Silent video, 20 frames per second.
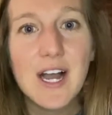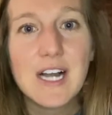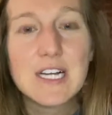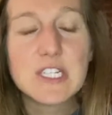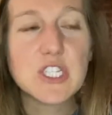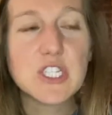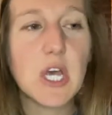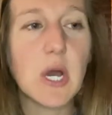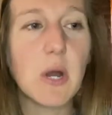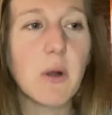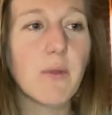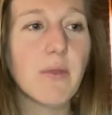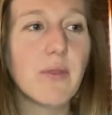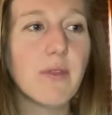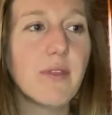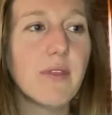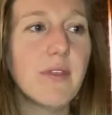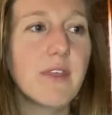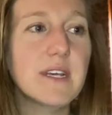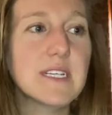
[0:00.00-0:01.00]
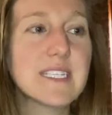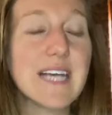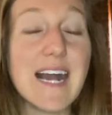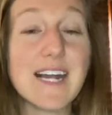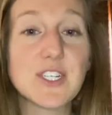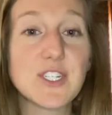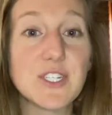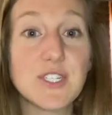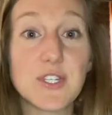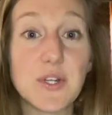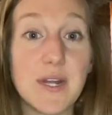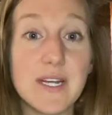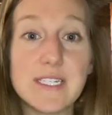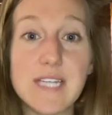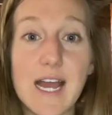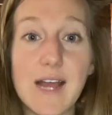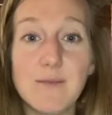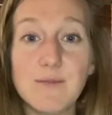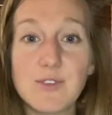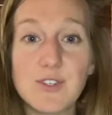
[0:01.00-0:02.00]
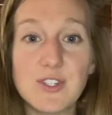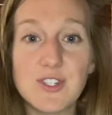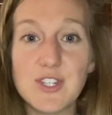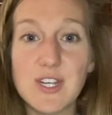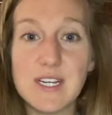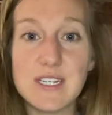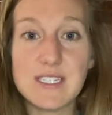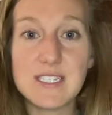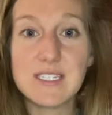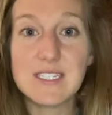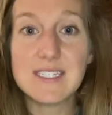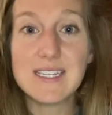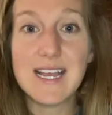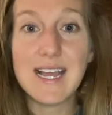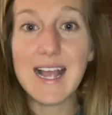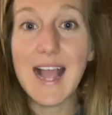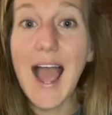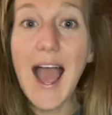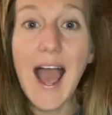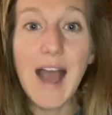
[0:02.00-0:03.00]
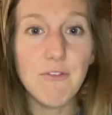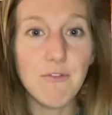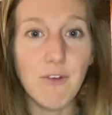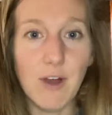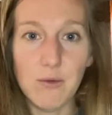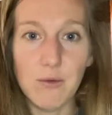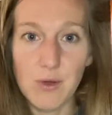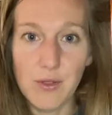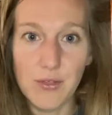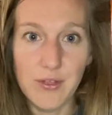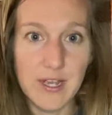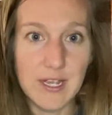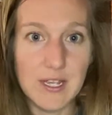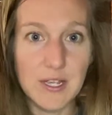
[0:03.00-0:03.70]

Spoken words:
So this actually is a great time to just have fun with it.